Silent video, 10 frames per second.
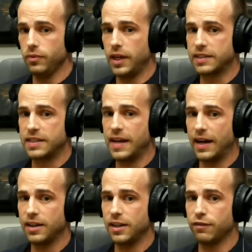it's
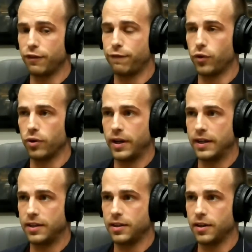not even a foreign
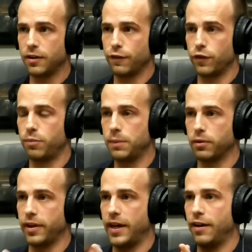idea for
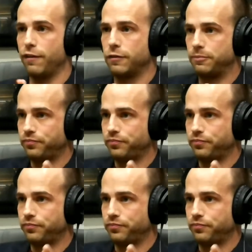people to have